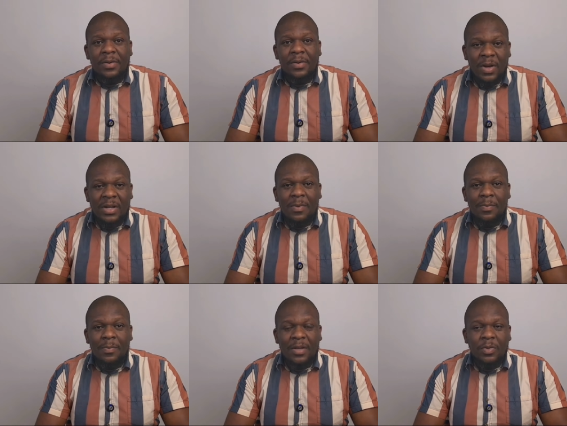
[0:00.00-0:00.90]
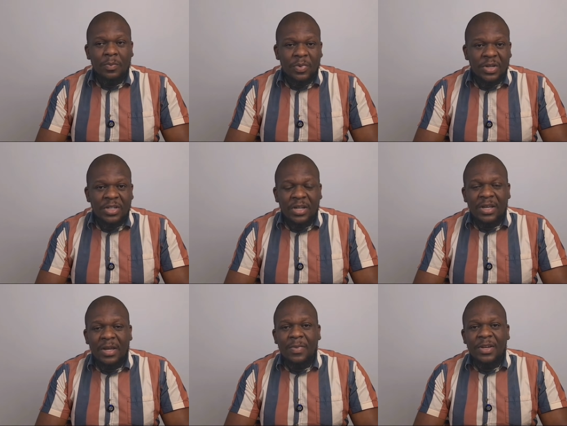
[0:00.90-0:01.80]
welcome back to Bridge the
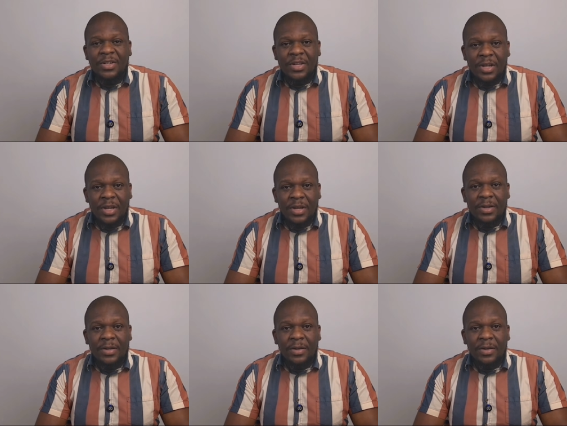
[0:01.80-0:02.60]
Gap Engineer.